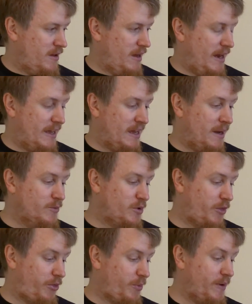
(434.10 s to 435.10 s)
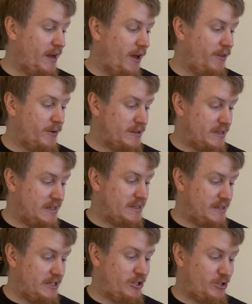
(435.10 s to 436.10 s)
And it comes with three other
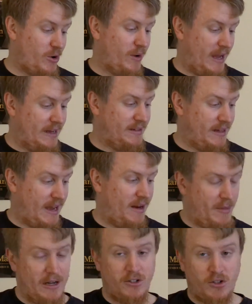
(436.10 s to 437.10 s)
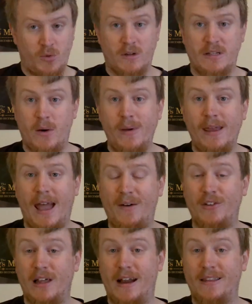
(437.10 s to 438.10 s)
DC Showcase animated shorts. Now, we have
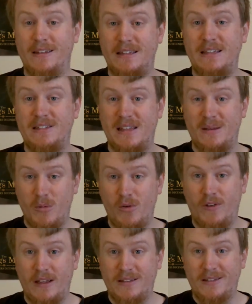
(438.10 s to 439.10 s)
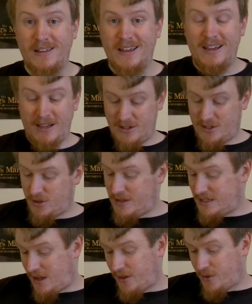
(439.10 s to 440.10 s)
a lot of the DC movies. So
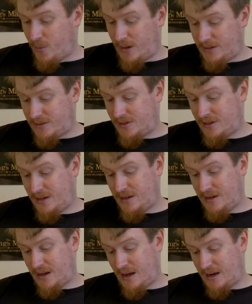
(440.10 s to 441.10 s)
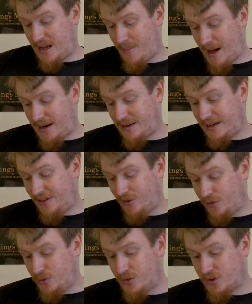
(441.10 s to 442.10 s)
these other ones, Kamandi, The
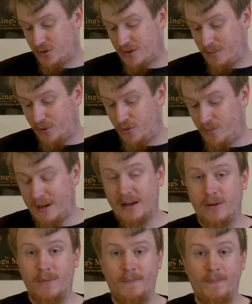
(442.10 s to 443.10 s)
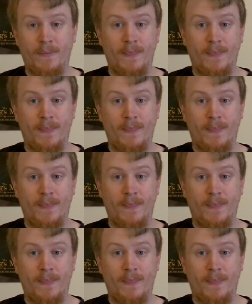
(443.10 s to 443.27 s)
Losers, and Blue Beetle,